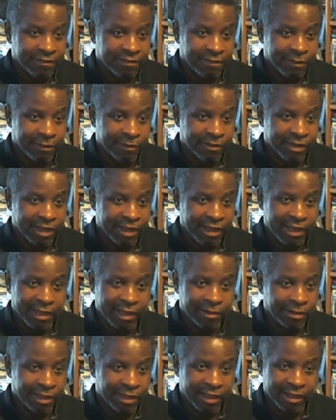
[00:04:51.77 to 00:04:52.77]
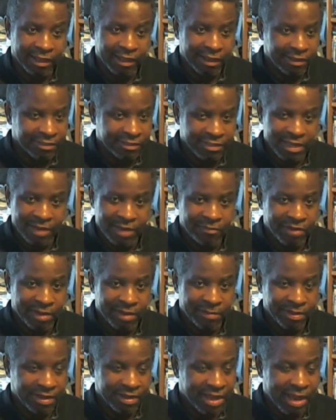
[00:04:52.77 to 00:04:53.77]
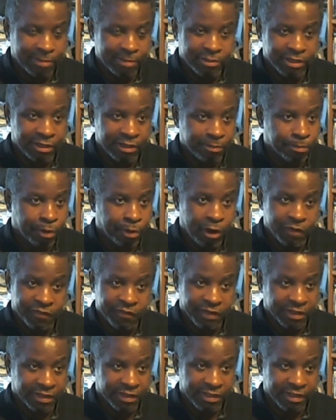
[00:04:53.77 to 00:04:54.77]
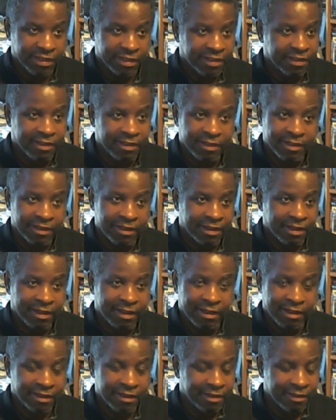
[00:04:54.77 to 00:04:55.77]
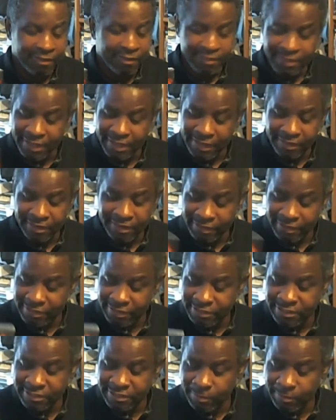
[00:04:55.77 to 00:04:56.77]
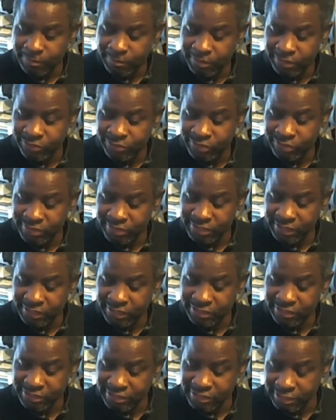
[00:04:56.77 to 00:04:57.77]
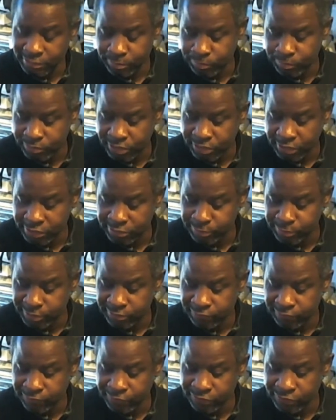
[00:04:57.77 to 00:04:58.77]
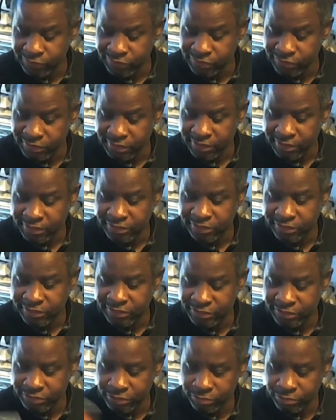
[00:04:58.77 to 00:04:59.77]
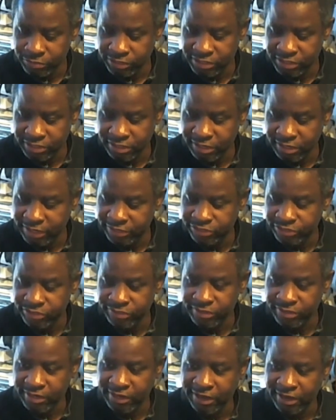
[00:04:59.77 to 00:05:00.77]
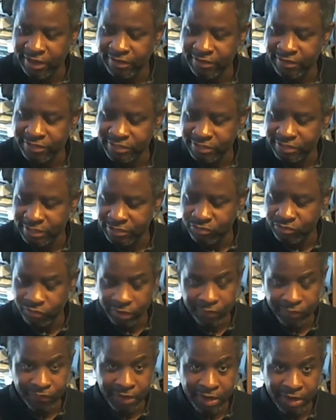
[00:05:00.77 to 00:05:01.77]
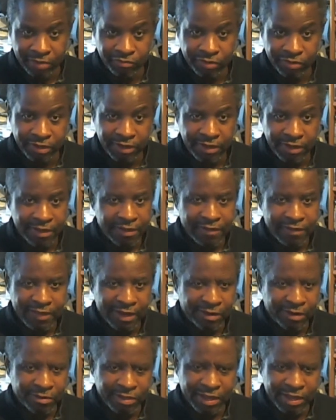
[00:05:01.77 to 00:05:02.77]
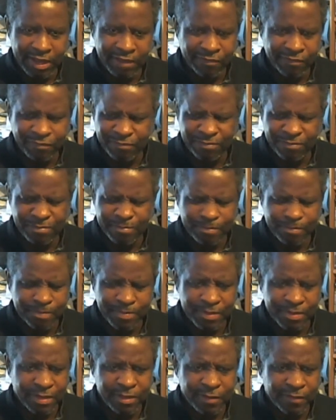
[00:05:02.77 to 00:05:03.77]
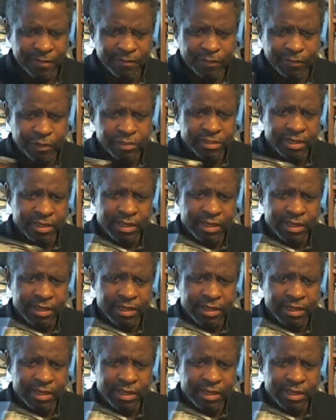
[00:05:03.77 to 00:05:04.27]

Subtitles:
Okay, and Sam Raimi captured it perfectly. And this is, I'm interested in seeing this. This has a ton of special features. This is 2-disc collection. Again, this is a Scream Factory. I know they have different version.